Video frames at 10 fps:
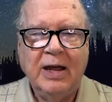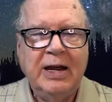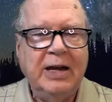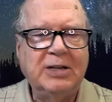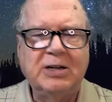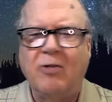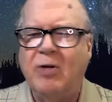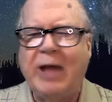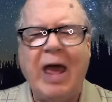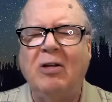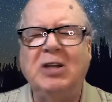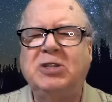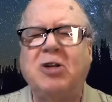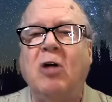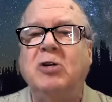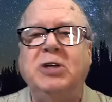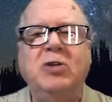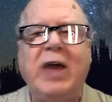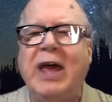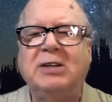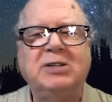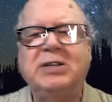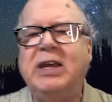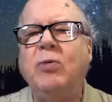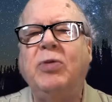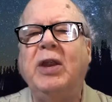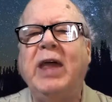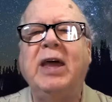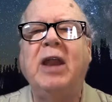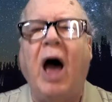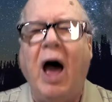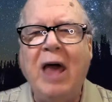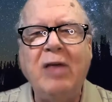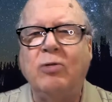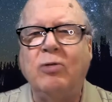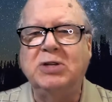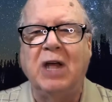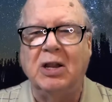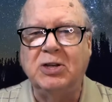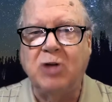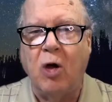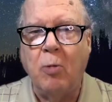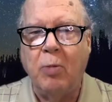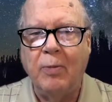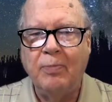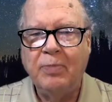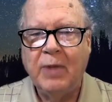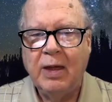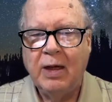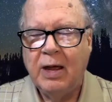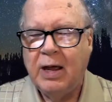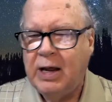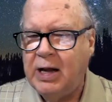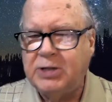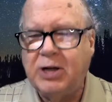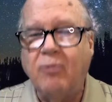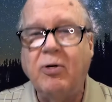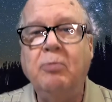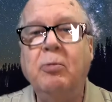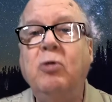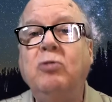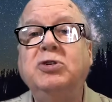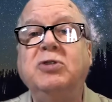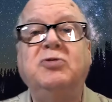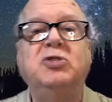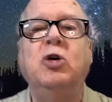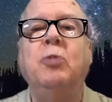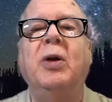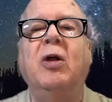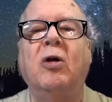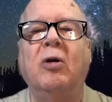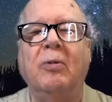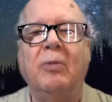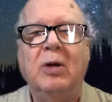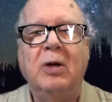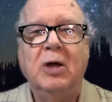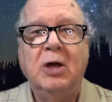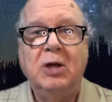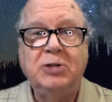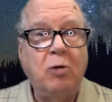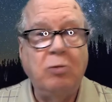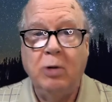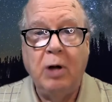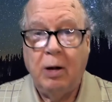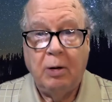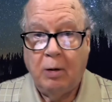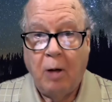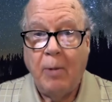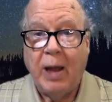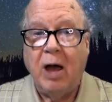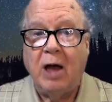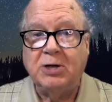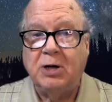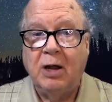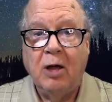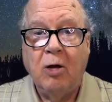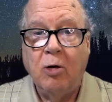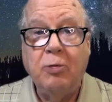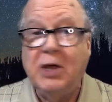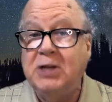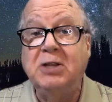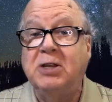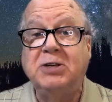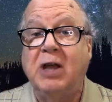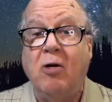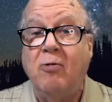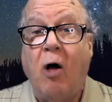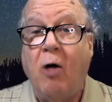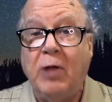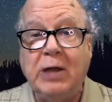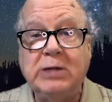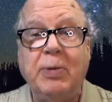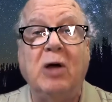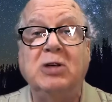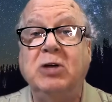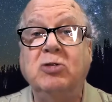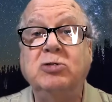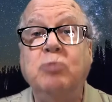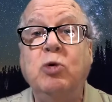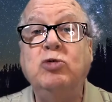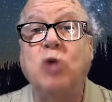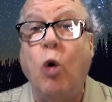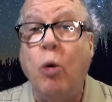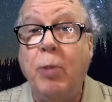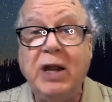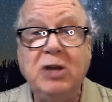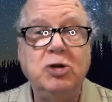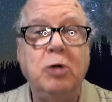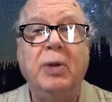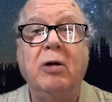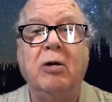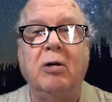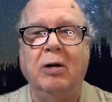He discovered countless stars that you can't see with the naked eye through his telescope. He discovered moons of Jupiter. So, oh my gosh, Earth isn't the center of all things because here's moons orbiting Jupiter.